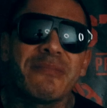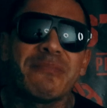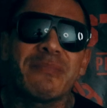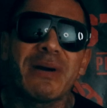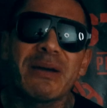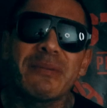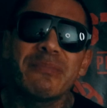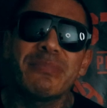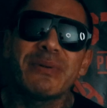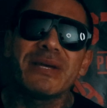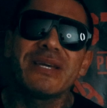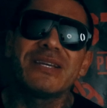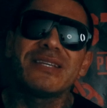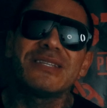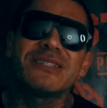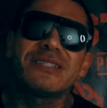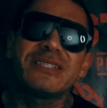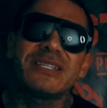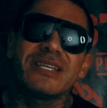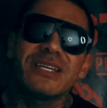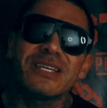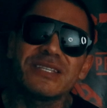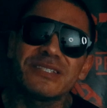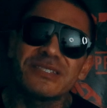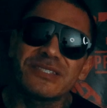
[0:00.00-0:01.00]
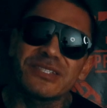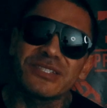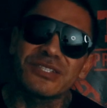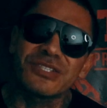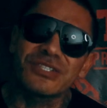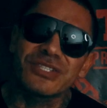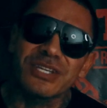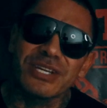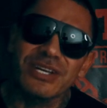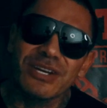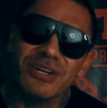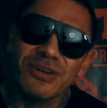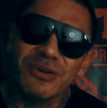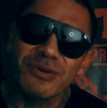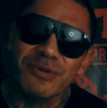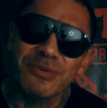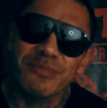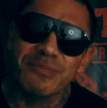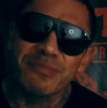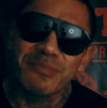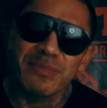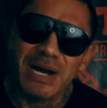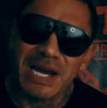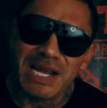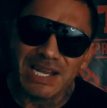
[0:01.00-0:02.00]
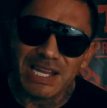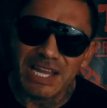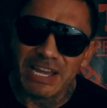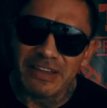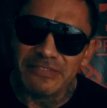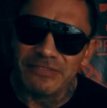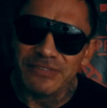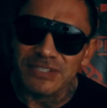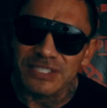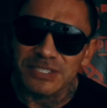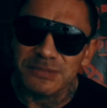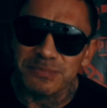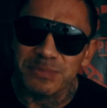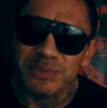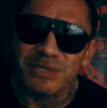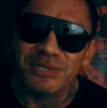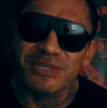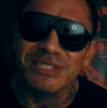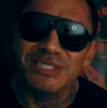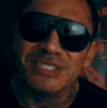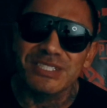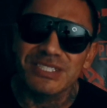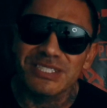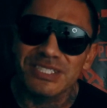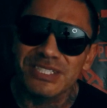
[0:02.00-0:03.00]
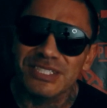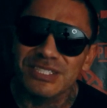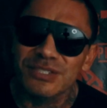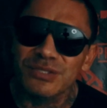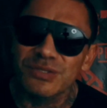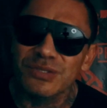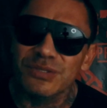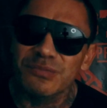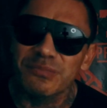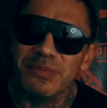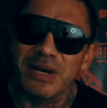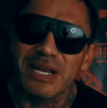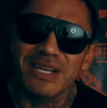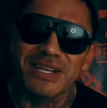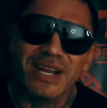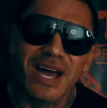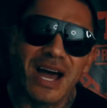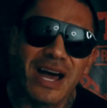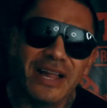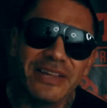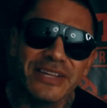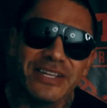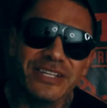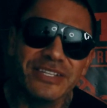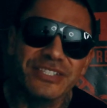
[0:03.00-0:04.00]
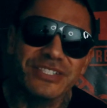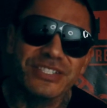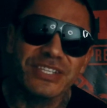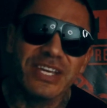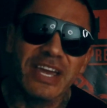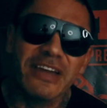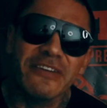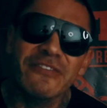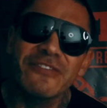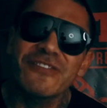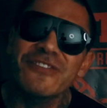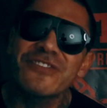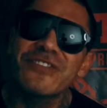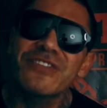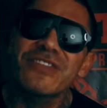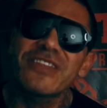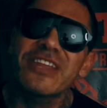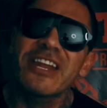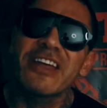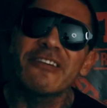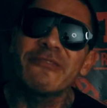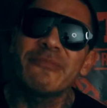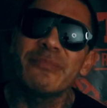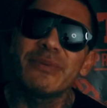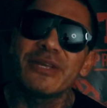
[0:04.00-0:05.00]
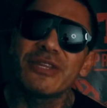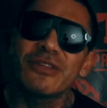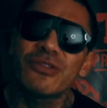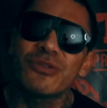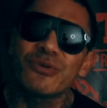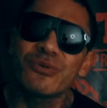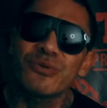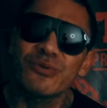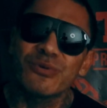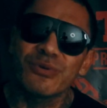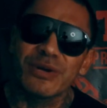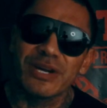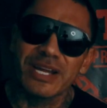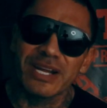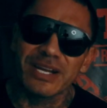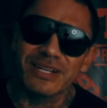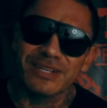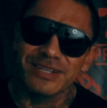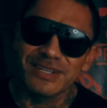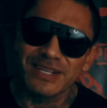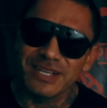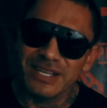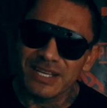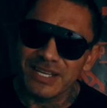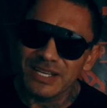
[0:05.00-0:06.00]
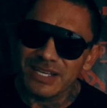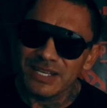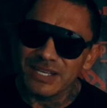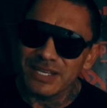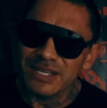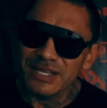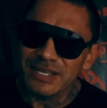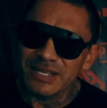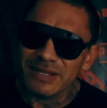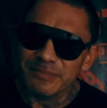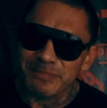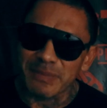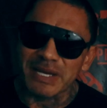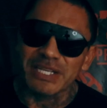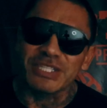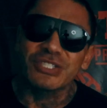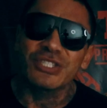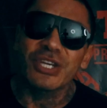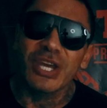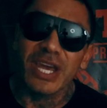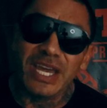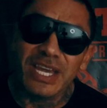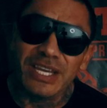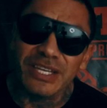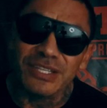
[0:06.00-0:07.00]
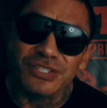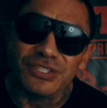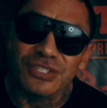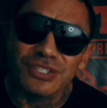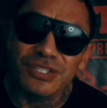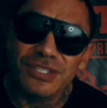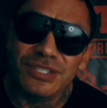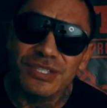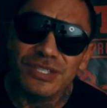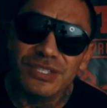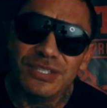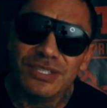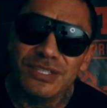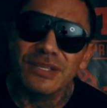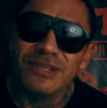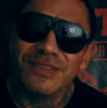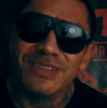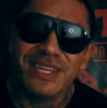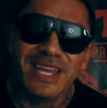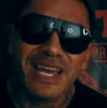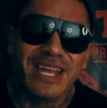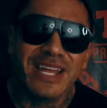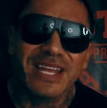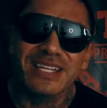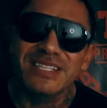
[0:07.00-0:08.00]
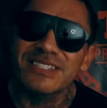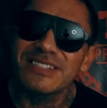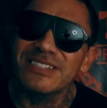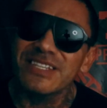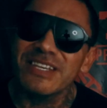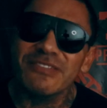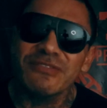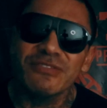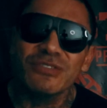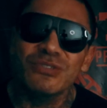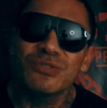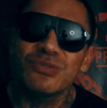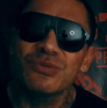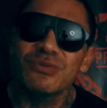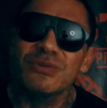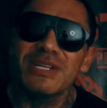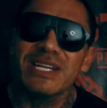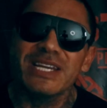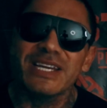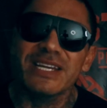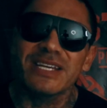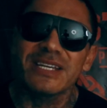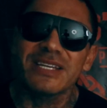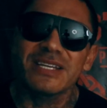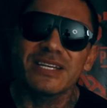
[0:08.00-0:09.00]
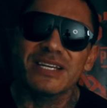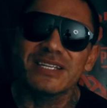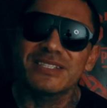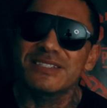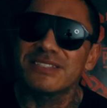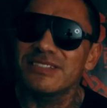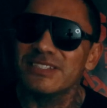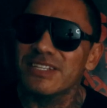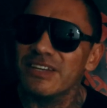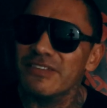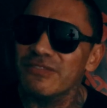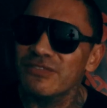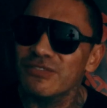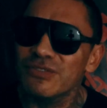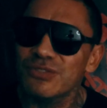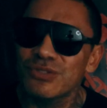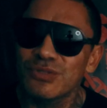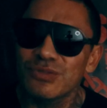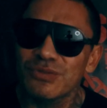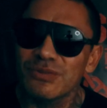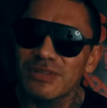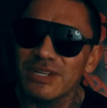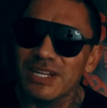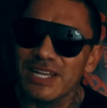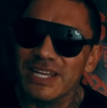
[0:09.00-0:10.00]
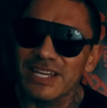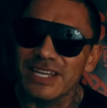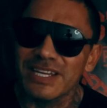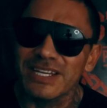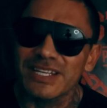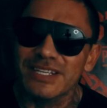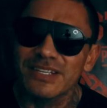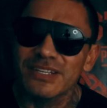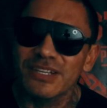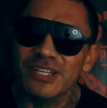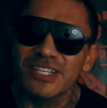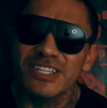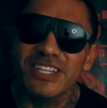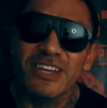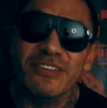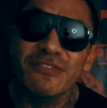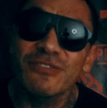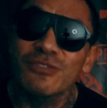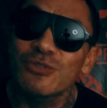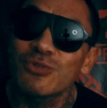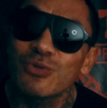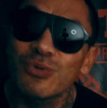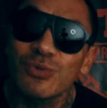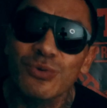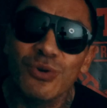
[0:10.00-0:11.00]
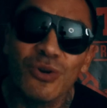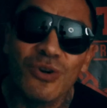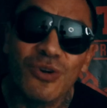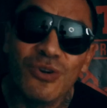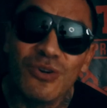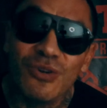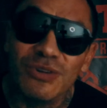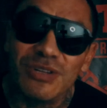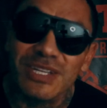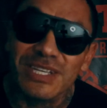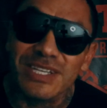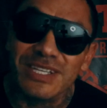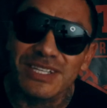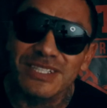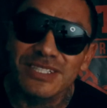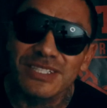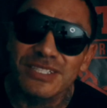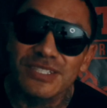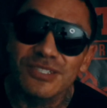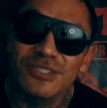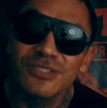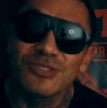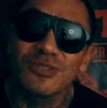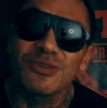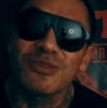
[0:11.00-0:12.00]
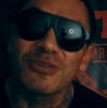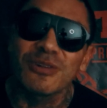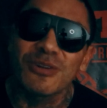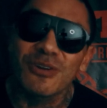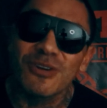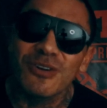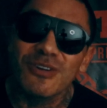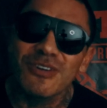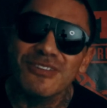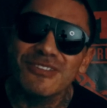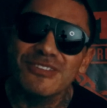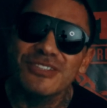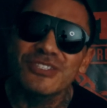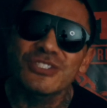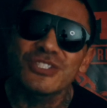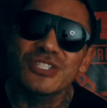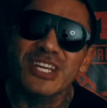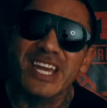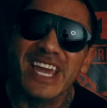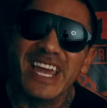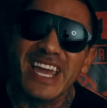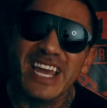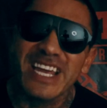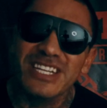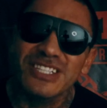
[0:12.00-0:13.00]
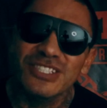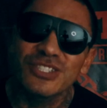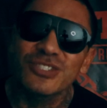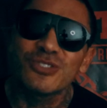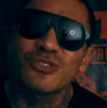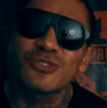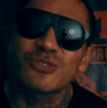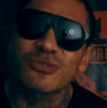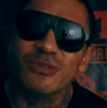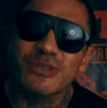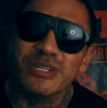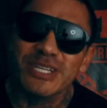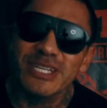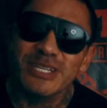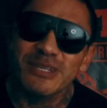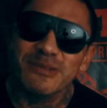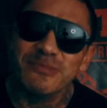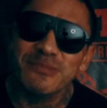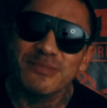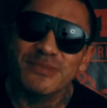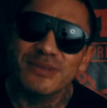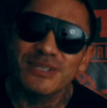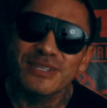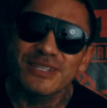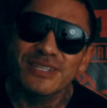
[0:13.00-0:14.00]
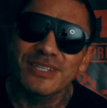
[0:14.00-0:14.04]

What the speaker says: My biggest thing is to share my life experiences, my knowledge, everything that I've been through, and my change. That it's never too late. It's never too late and never too early to learn, change, dream,